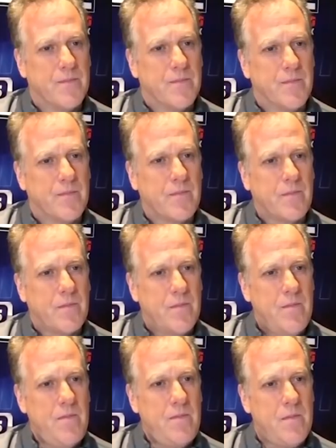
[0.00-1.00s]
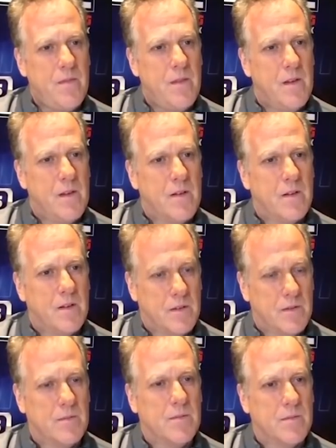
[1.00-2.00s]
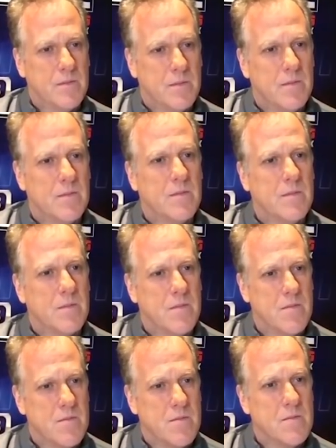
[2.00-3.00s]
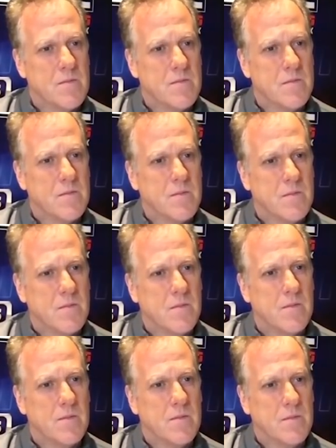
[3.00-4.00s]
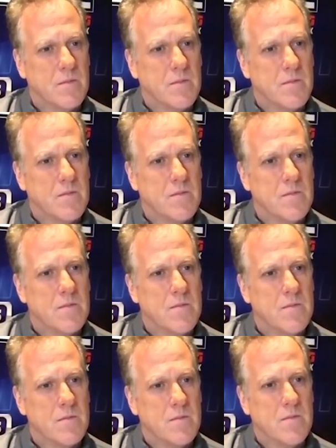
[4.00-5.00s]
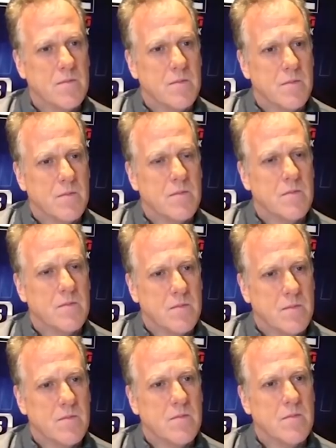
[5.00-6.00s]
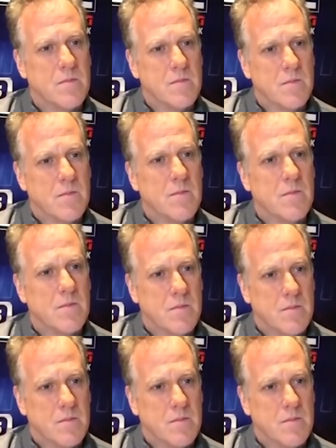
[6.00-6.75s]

The person shown says nothing.